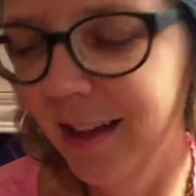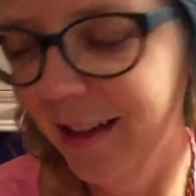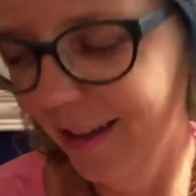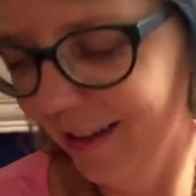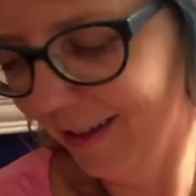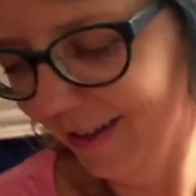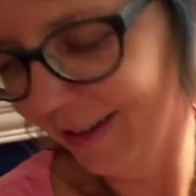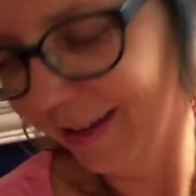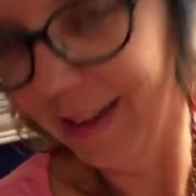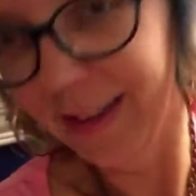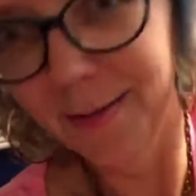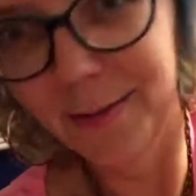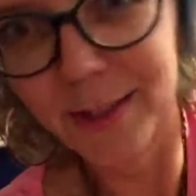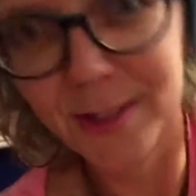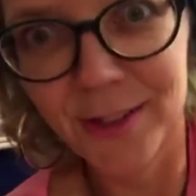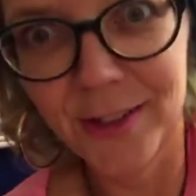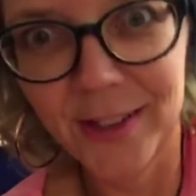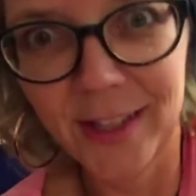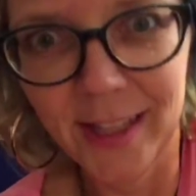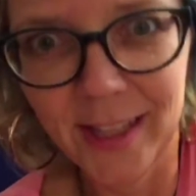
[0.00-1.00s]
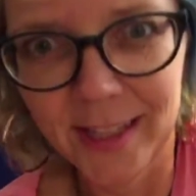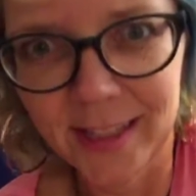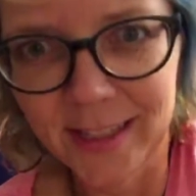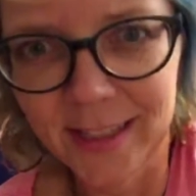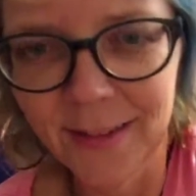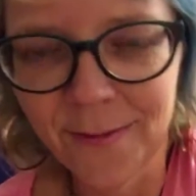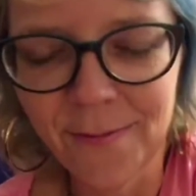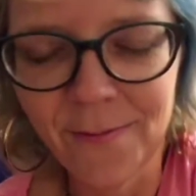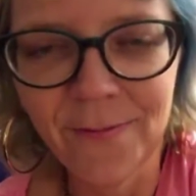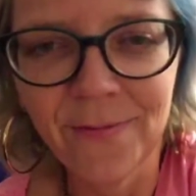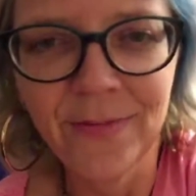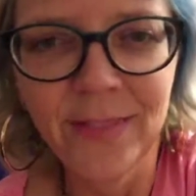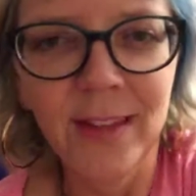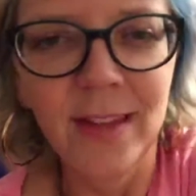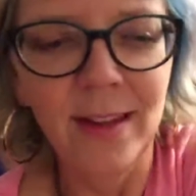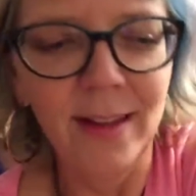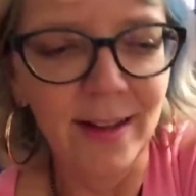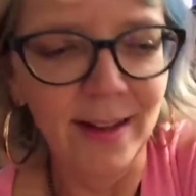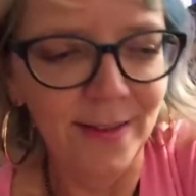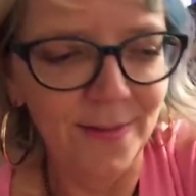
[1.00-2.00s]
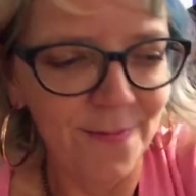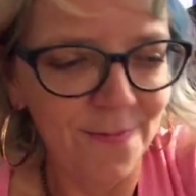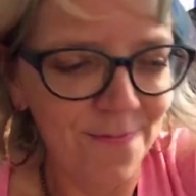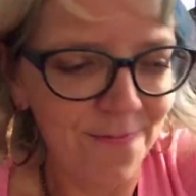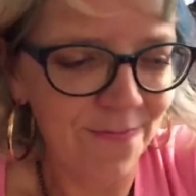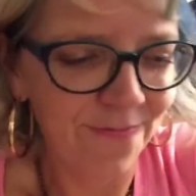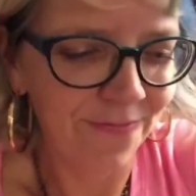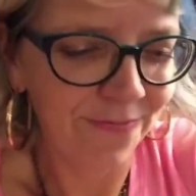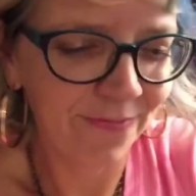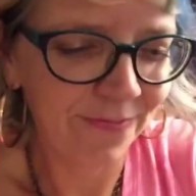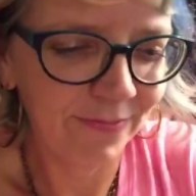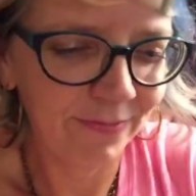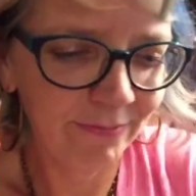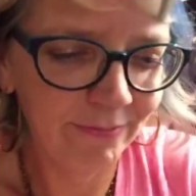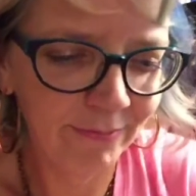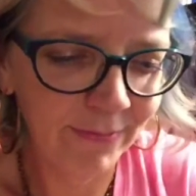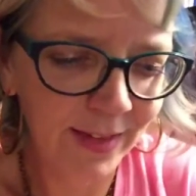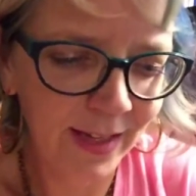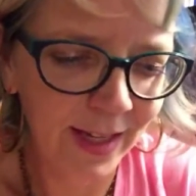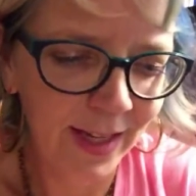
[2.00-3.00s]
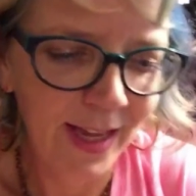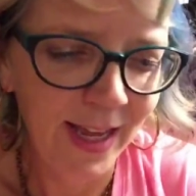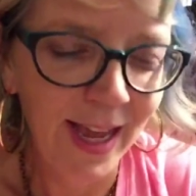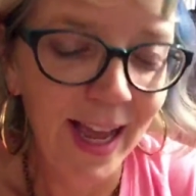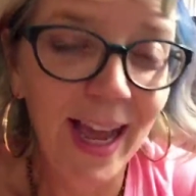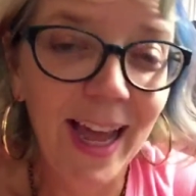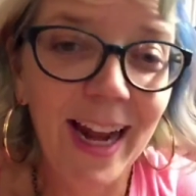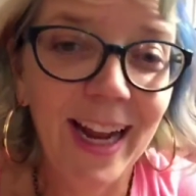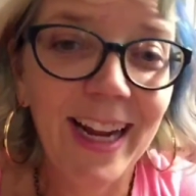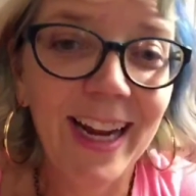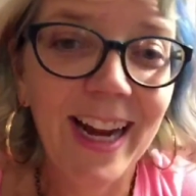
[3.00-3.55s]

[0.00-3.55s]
Let me show you this. And I